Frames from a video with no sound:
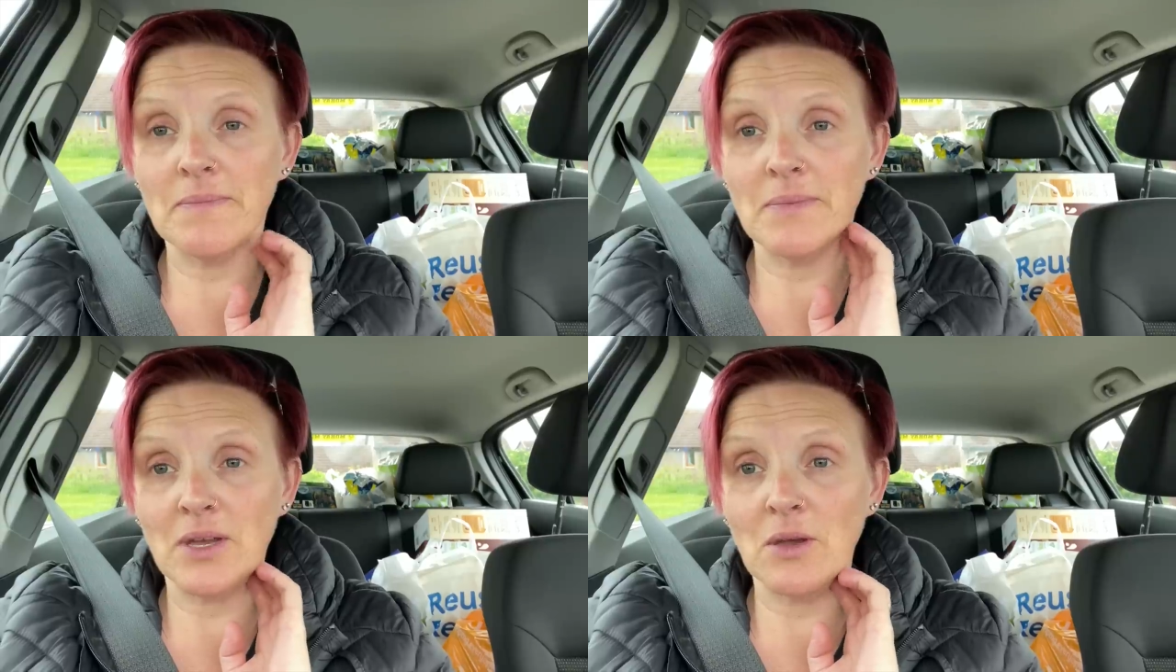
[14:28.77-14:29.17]

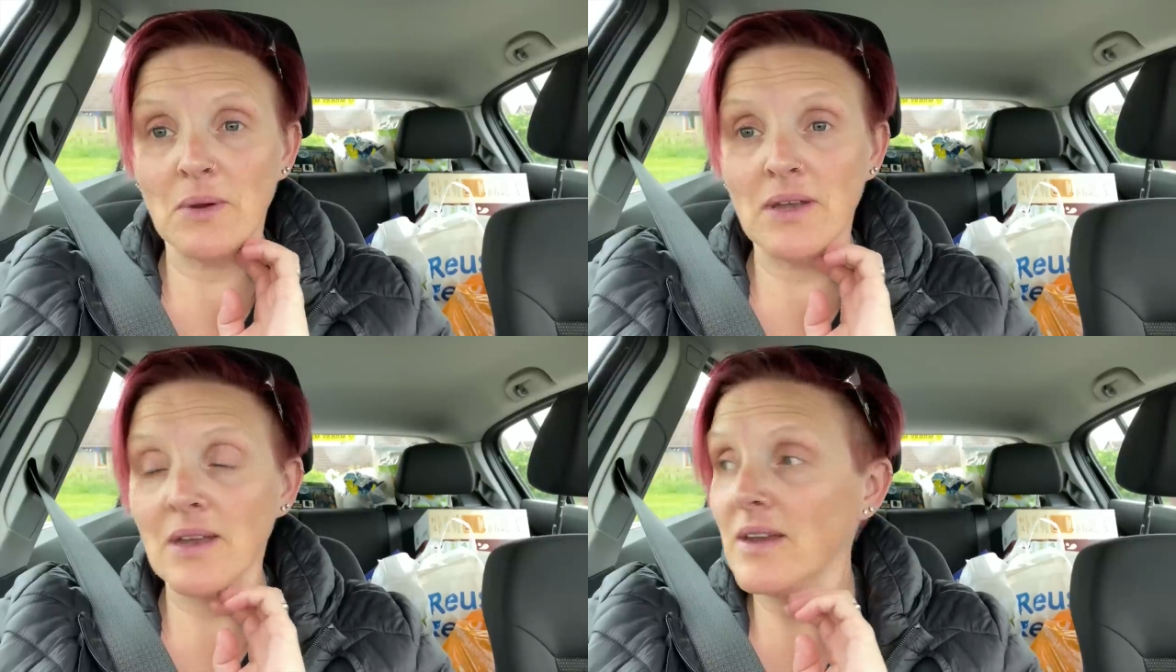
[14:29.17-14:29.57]
by
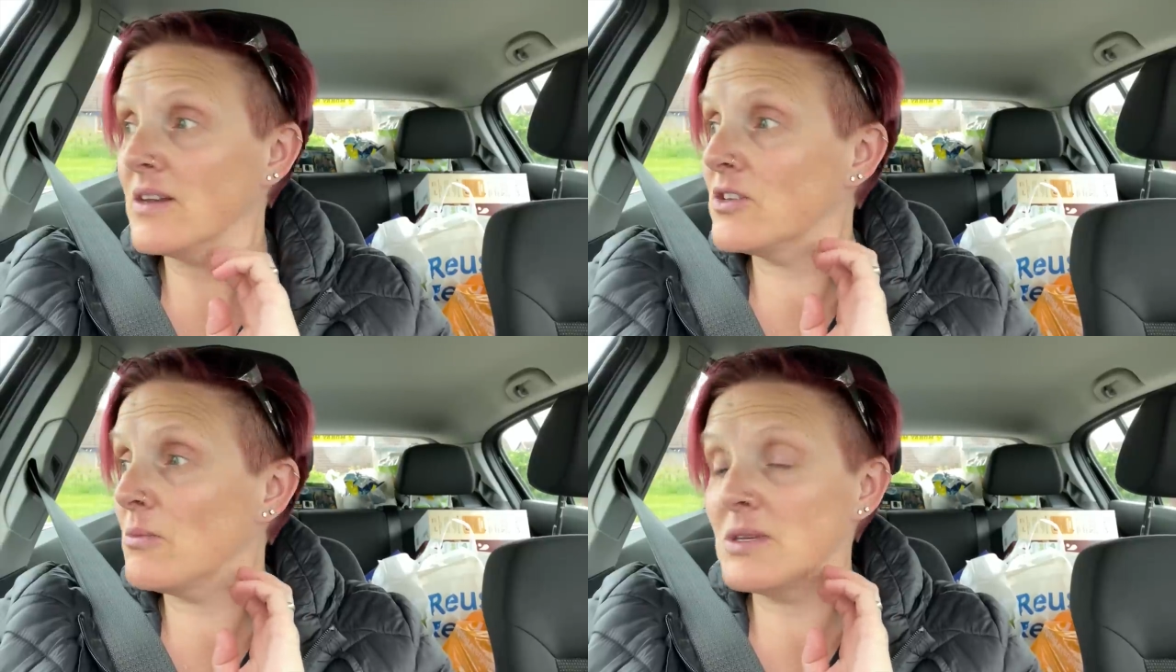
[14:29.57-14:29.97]
going and I
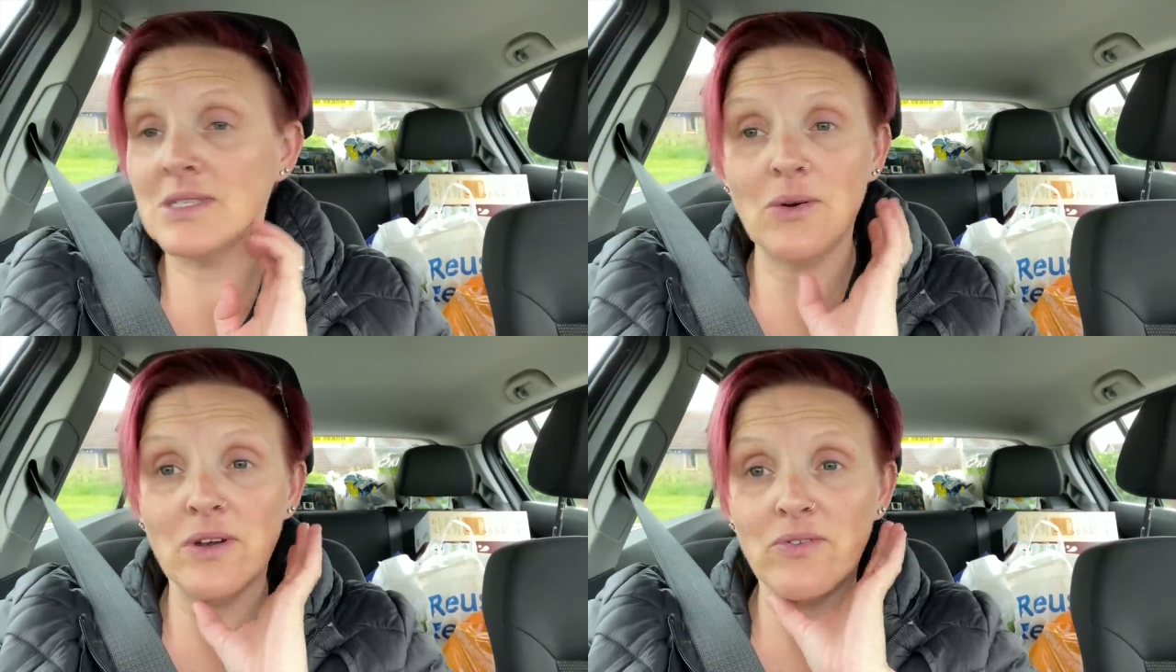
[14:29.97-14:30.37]
don't miss
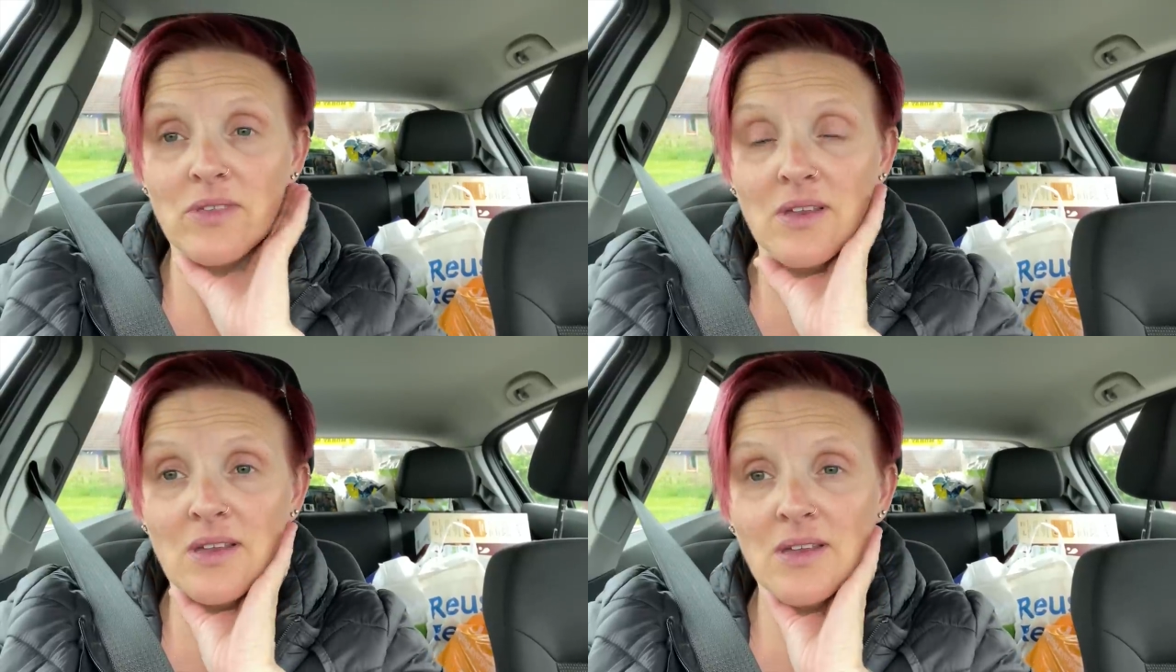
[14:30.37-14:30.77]
out on
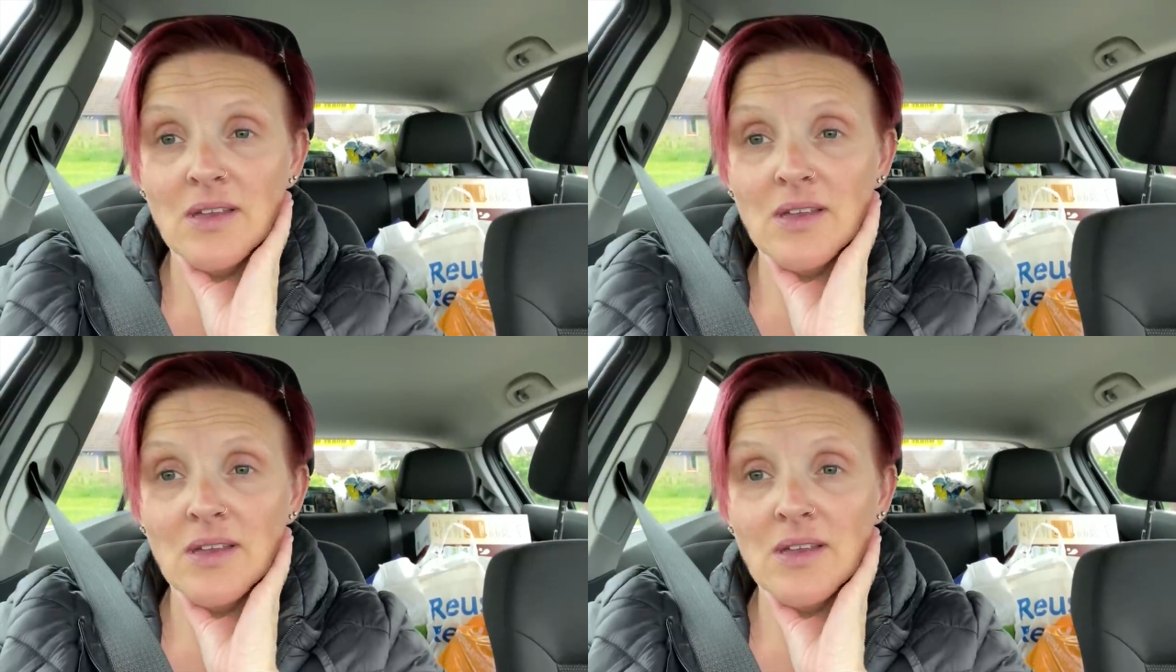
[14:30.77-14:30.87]
everything